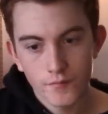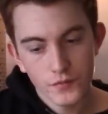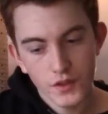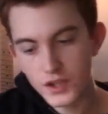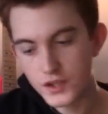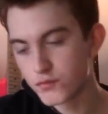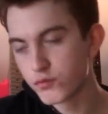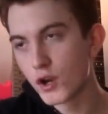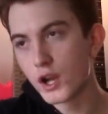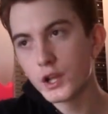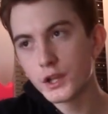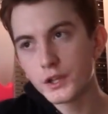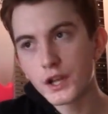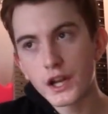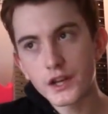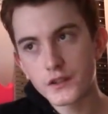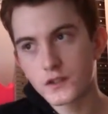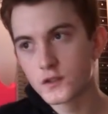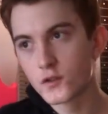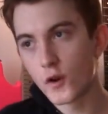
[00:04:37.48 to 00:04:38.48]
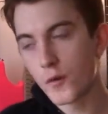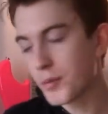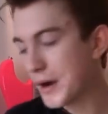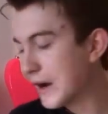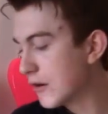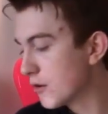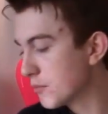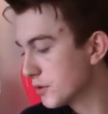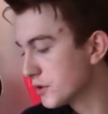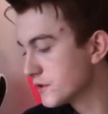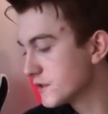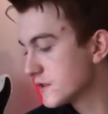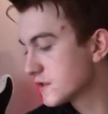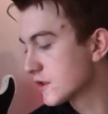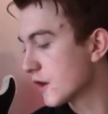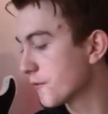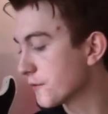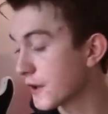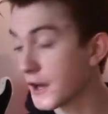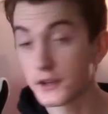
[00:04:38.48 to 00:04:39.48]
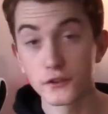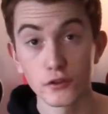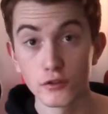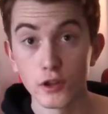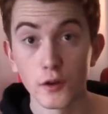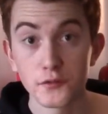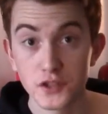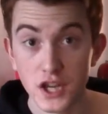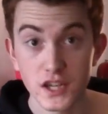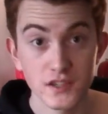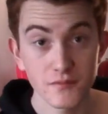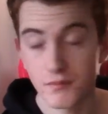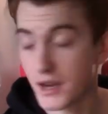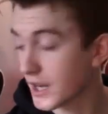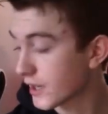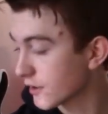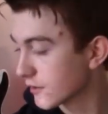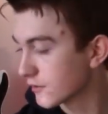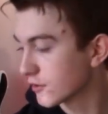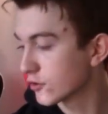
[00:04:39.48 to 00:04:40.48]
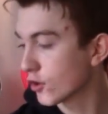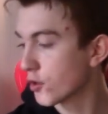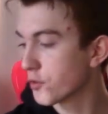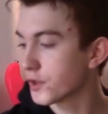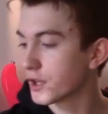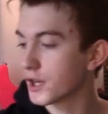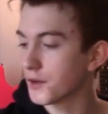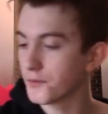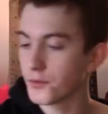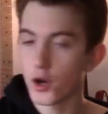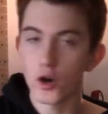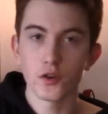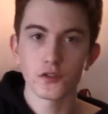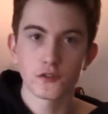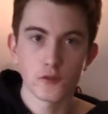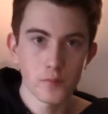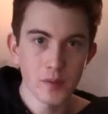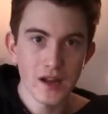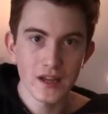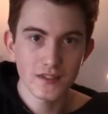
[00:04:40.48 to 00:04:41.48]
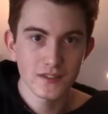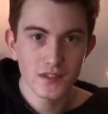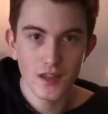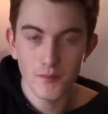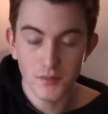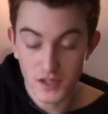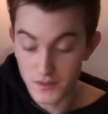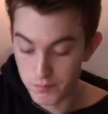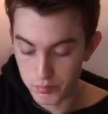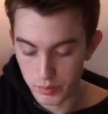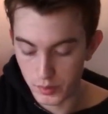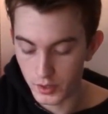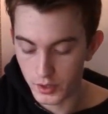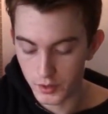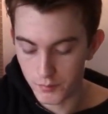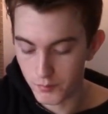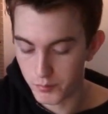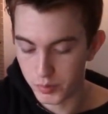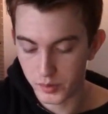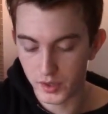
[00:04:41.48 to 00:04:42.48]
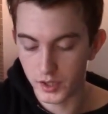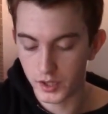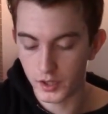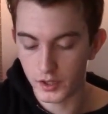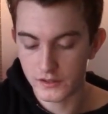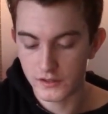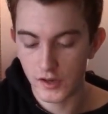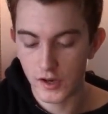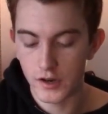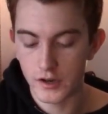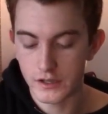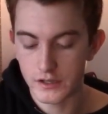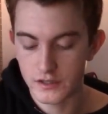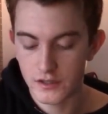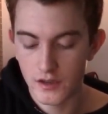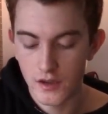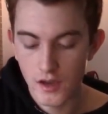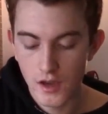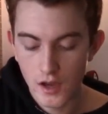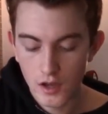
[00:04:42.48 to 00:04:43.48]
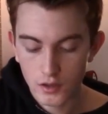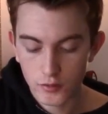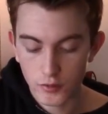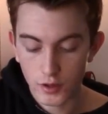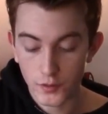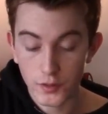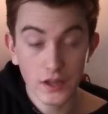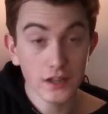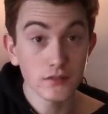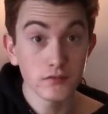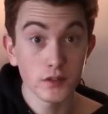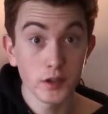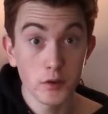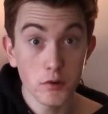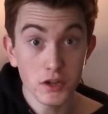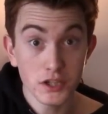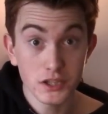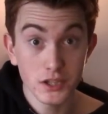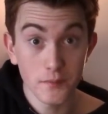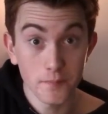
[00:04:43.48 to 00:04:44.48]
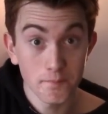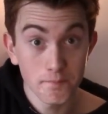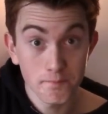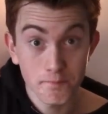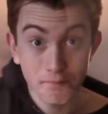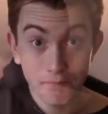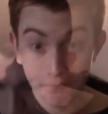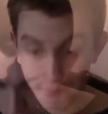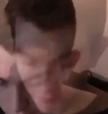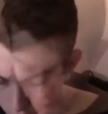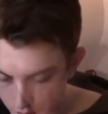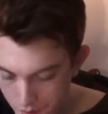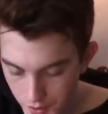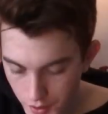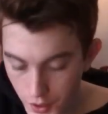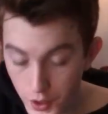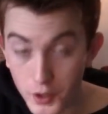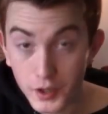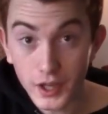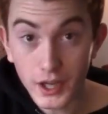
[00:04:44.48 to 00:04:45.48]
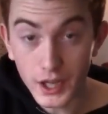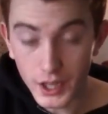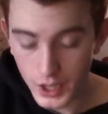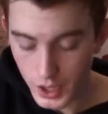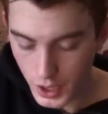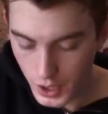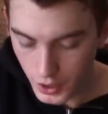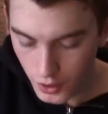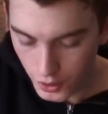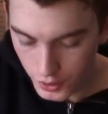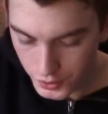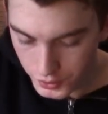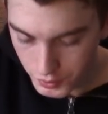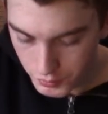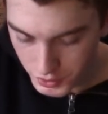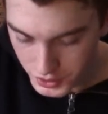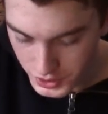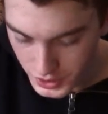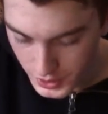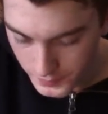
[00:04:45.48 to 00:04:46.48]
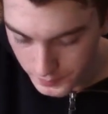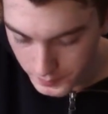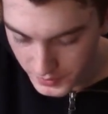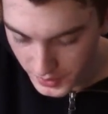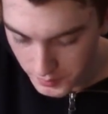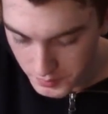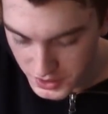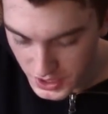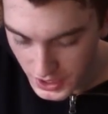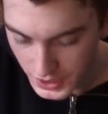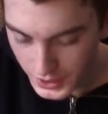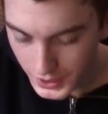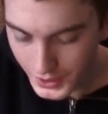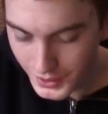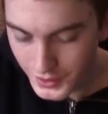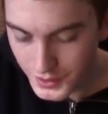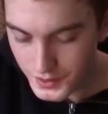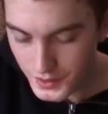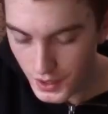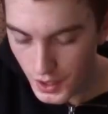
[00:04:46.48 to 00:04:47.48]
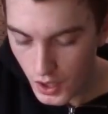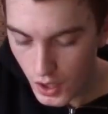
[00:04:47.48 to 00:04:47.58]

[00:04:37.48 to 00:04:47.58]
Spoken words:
It's really nice sort of power bluesy stuff. I do love Jason Becker, so don't think I've not surpassed him. He's brilliant, brilliant guitarist. Thanks for your question. Okay, I got another question here from Tim Jenkins.